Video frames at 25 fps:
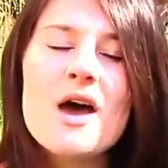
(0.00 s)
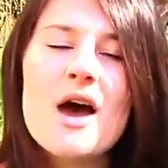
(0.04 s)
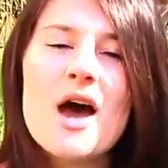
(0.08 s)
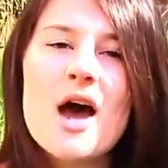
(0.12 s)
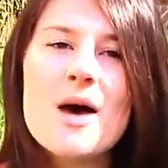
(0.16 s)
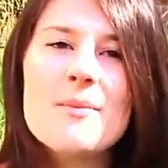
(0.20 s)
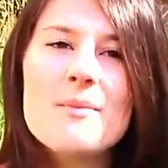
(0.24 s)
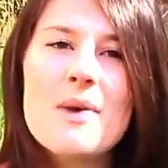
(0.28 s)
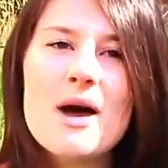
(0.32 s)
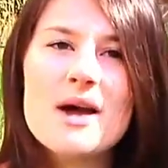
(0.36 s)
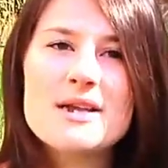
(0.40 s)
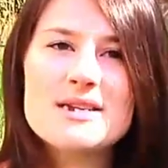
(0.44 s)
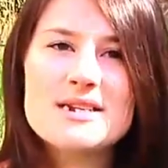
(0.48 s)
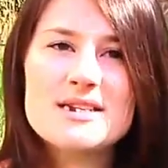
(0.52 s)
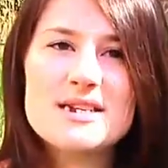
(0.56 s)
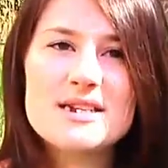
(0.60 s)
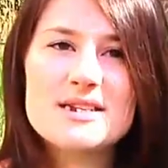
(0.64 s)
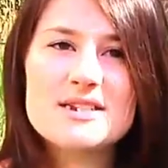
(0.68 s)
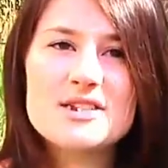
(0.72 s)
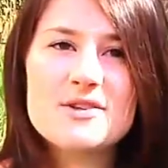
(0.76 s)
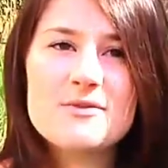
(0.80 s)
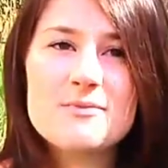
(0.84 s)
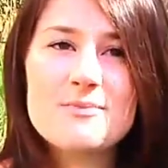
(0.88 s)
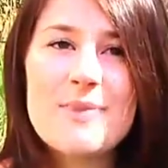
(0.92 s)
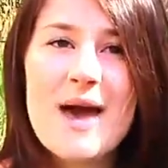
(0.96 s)
I did
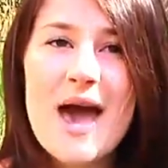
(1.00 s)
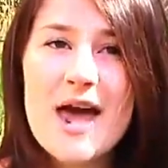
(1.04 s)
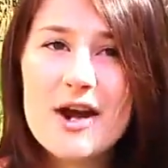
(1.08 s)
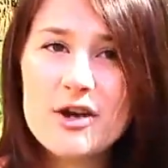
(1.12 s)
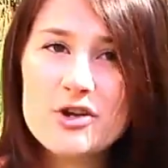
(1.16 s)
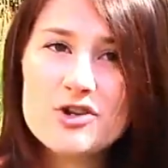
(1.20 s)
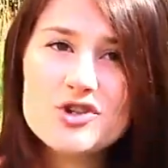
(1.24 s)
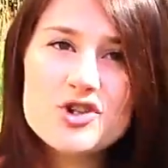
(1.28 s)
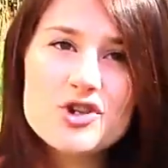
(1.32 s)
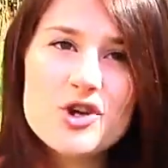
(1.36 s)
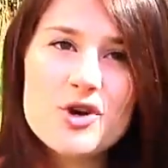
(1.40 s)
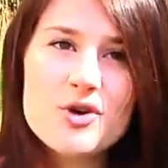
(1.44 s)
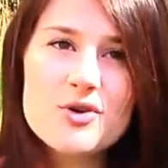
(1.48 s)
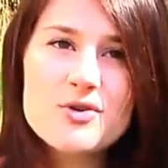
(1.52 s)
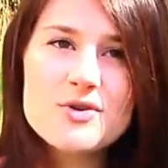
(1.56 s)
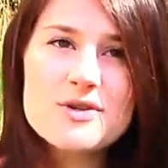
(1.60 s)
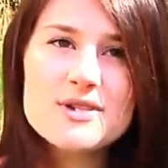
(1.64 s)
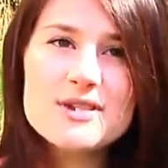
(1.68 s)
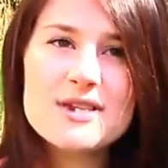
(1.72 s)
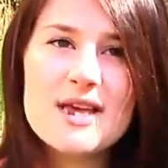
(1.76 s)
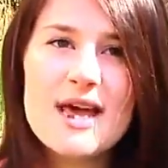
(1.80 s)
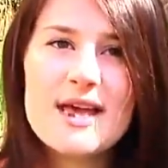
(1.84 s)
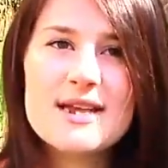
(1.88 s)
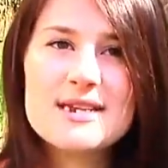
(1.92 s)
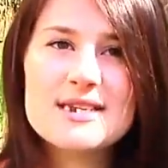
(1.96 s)
some panel
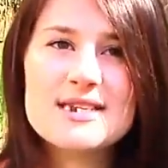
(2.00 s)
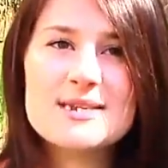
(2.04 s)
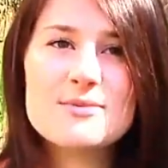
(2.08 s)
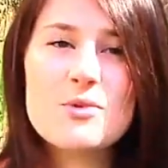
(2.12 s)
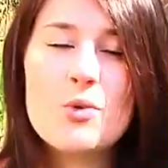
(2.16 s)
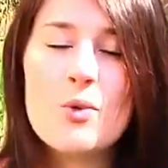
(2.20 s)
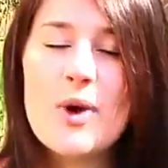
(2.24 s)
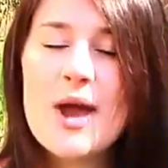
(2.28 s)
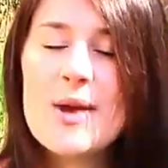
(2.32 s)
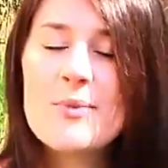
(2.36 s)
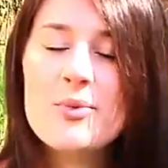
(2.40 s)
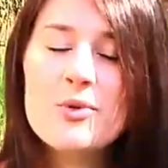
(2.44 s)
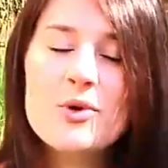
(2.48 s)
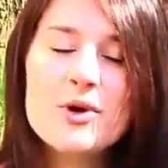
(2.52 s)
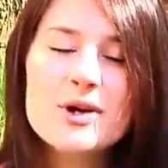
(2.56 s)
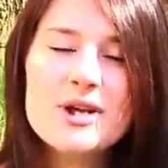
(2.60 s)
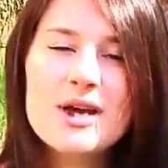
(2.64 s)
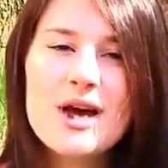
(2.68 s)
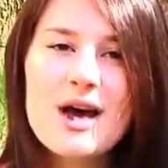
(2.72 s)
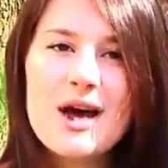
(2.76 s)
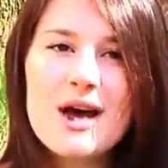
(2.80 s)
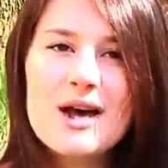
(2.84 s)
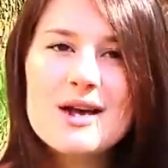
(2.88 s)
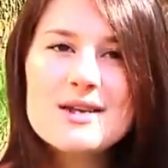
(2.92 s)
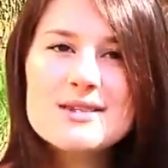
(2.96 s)
shows and some away
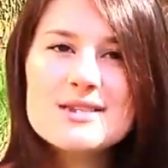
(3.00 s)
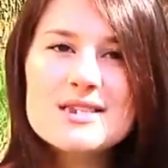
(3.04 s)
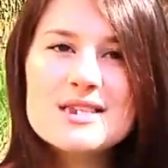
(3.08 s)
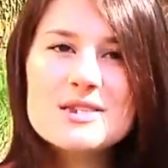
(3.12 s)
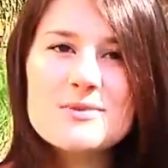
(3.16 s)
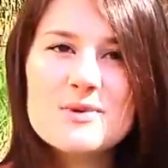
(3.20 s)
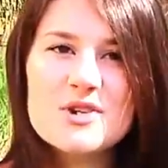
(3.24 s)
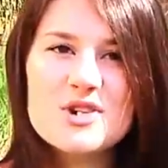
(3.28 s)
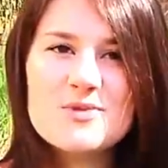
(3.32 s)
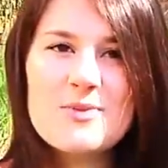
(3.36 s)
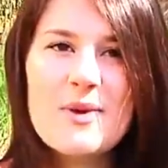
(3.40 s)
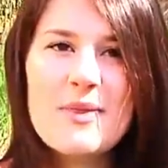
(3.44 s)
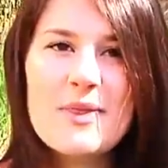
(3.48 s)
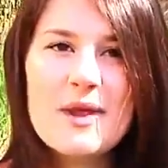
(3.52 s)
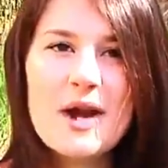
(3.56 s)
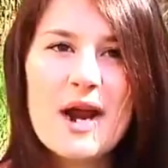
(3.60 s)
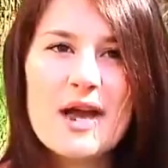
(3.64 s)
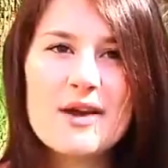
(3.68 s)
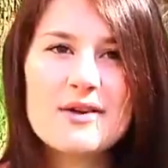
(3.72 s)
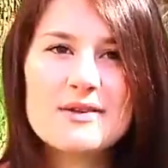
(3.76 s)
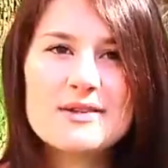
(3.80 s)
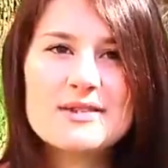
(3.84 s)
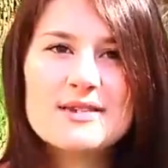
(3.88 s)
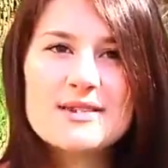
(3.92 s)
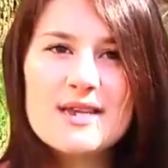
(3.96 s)
broadcasts, which meant that
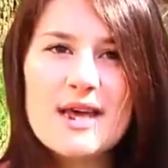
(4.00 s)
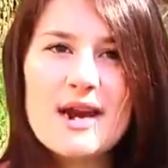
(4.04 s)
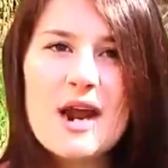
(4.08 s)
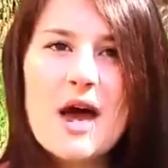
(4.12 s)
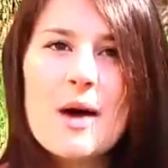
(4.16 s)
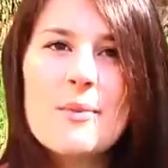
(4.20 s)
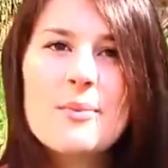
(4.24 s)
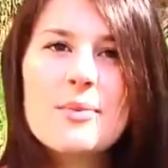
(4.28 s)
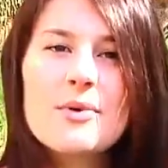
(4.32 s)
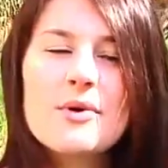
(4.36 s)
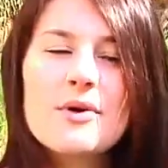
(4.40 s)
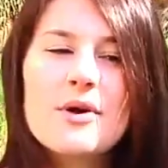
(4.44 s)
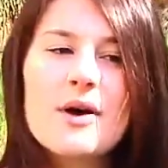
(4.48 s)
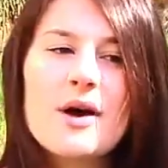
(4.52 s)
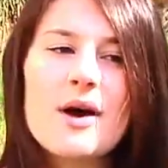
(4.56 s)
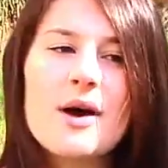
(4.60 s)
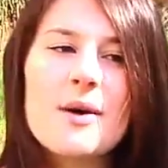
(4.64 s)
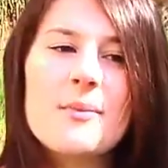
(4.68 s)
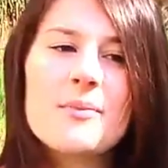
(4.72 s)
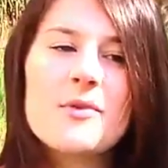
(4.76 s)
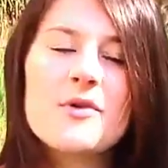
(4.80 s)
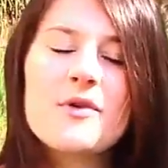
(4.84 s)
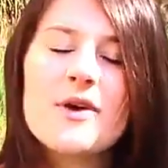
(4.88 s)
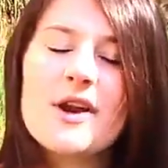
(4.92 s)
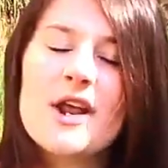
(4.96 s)
I could set up
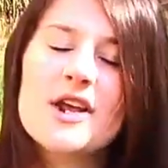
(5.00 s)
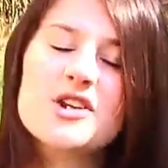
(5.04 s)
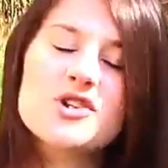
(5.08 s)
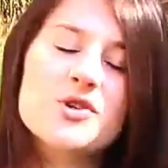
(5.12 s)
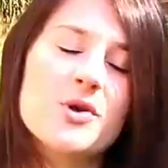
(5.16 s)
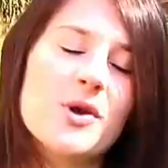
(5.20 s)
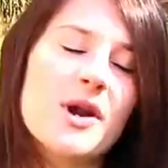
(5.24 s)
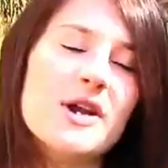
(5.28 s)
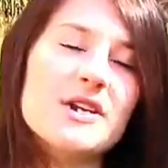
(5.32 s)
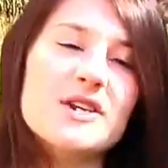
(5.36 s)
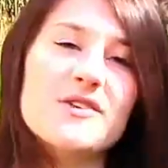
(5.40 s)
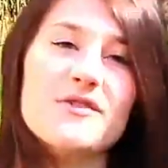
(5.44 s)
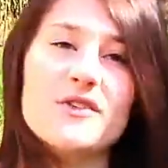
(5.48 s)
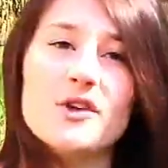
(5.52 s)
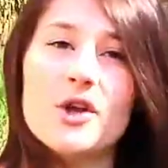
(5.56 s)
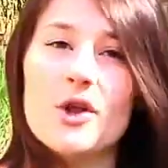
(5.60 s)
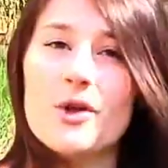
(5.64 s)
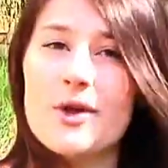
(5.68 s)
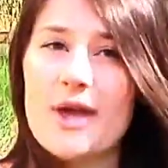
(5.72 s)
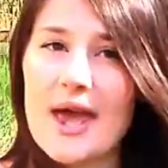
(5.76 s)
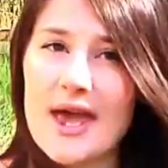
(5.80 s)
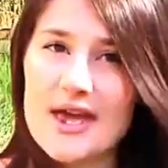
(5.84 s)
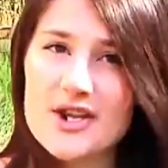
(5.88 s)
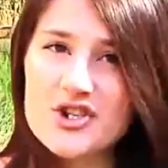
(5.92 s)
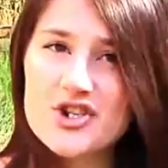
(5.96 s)
the radio show at a different
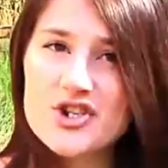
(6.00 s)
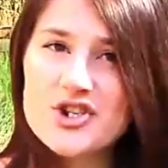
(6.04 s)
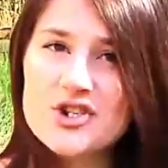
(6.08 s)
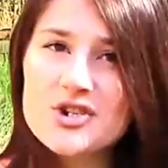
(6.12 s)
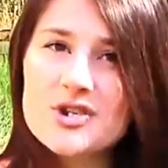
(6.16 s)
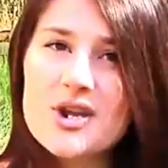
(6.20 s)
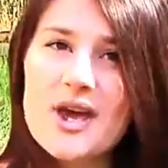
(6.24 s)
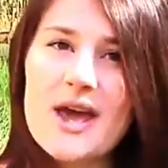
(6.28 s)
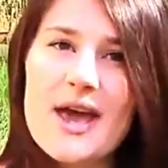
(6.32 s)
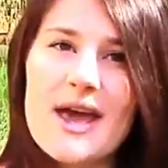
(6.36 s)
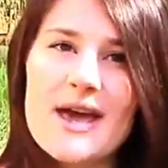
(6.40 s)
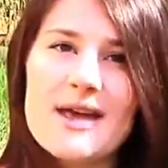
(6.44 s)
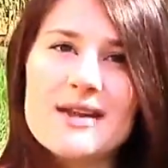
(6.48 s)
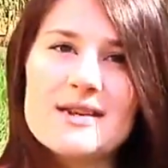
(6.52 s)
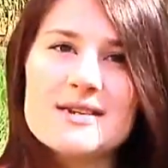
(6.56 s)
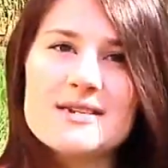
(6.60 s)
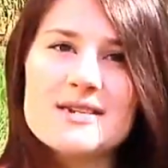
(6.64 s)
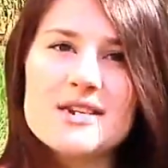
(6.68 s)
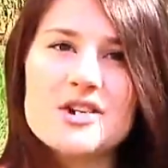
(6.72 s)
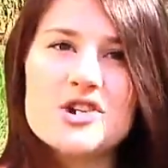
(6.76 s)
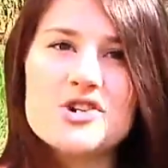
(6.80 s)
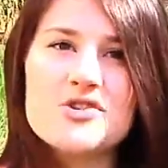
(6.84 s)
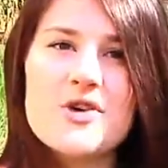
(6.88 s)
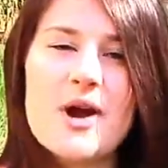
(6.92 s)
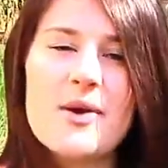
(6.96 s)
location and
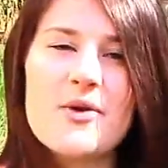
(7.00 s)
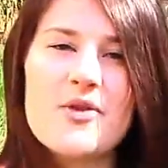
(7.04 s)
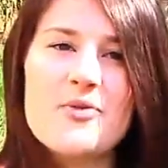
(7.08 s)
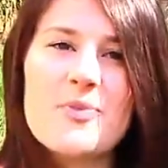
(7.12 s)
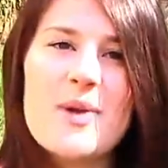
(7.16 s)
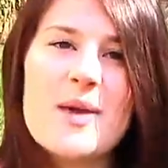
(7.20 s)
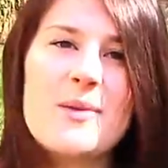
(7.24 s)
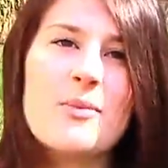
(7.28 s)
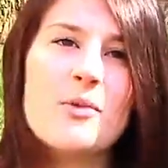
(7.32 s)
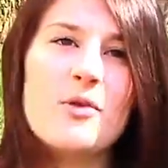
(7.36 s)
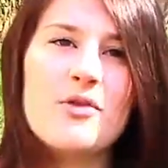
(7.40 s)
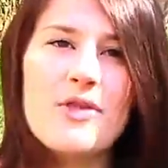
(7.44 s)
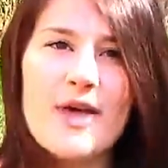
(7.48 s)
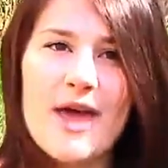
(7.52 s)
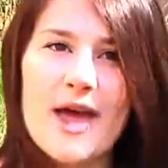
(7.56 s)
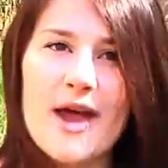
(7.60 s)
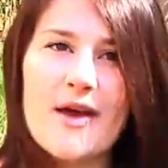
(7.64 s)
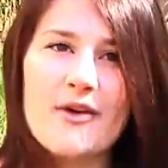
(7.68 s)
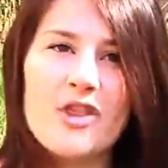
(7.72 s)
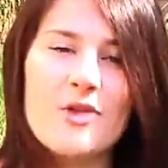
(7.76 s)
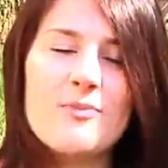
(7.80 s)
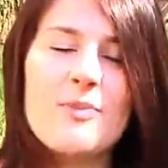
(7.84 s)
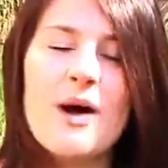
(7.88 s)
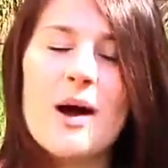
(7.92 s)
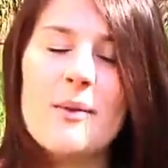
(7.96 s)
interact with people
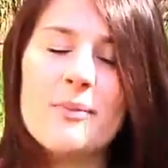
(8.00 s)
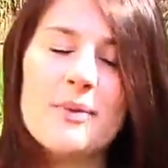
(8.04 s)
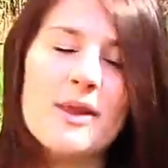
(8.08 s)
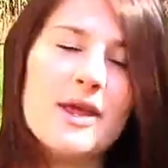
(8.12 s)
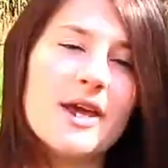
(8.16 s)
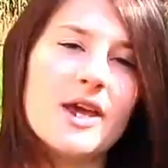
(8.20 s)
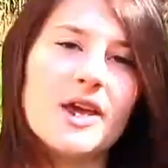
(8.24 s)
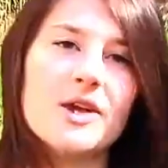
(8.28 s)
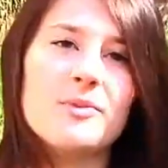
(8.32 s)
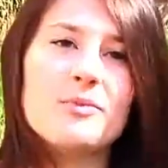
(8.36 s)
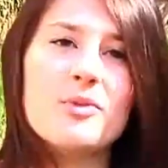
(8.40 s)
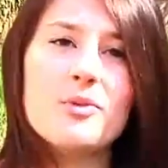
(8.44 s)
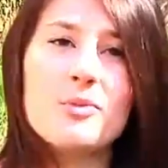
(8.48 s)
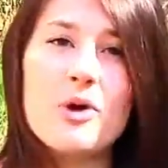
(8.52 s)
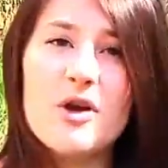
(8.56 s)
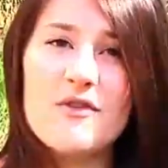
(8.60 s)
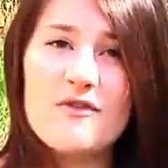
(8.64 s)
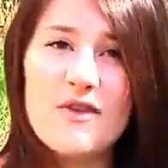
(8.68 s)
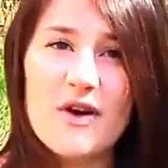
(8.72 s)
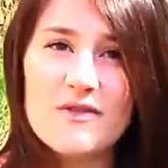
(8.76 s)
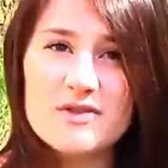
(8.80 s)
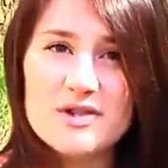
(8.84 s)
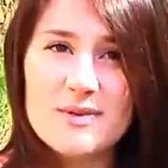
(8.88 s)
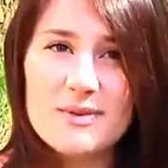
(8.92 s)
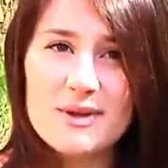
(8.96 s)
there and the public and
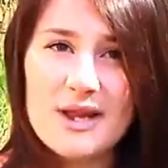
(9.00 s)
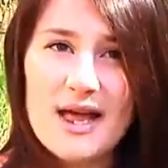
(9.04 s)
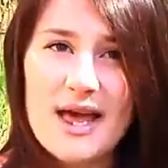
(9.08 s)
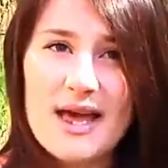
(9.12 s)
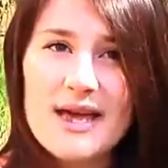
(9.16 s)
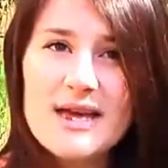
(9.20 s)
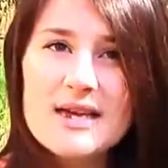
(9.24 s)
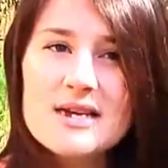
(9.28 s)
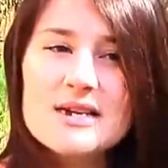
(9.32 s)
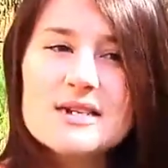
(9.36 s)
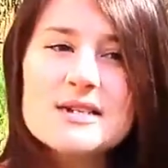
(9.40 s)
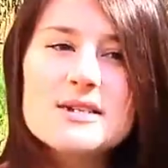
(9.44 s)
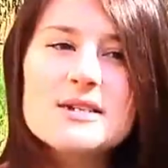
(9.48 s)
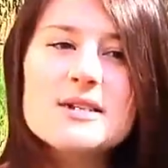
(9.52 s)
promote 5AA.